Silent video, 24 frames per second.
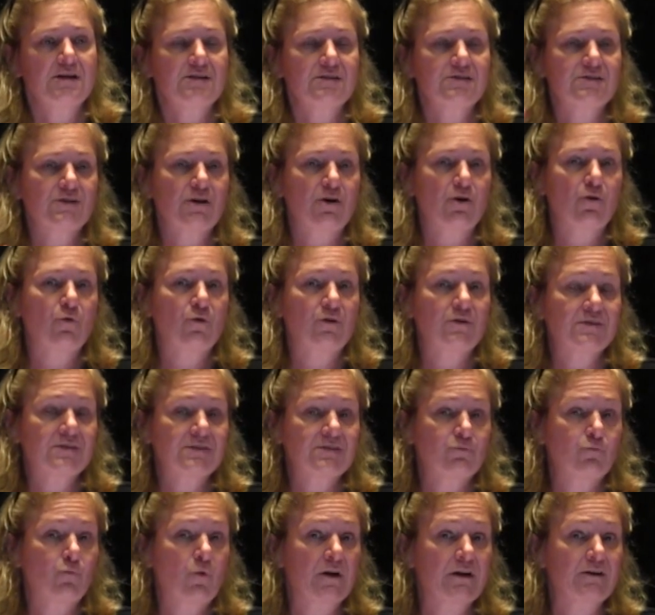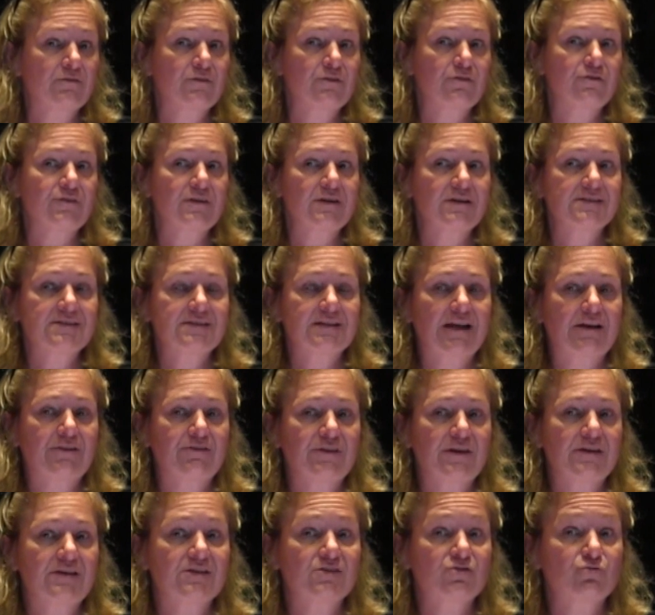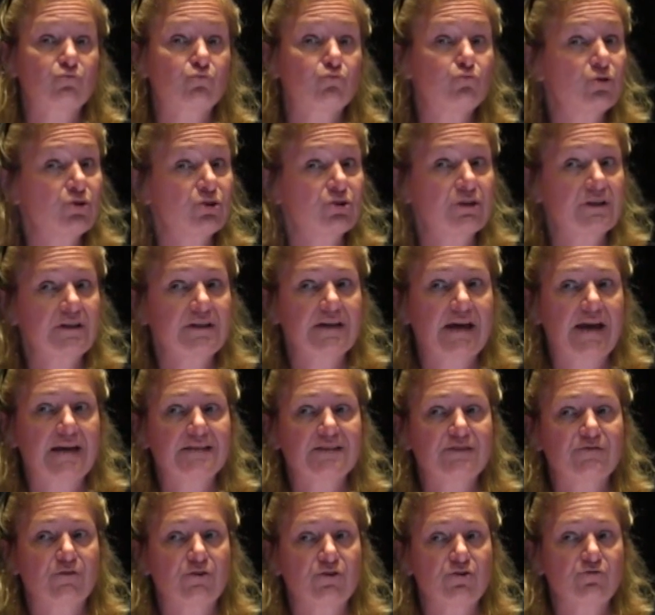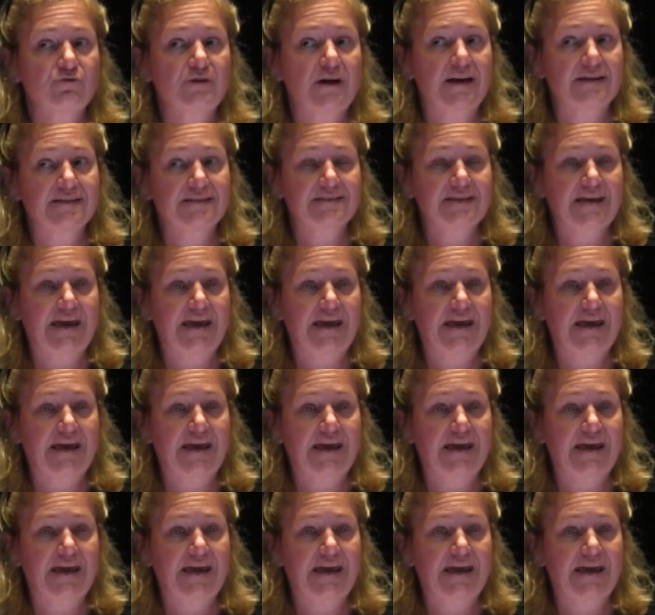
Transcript: So one of the things that I think is really nice for you guys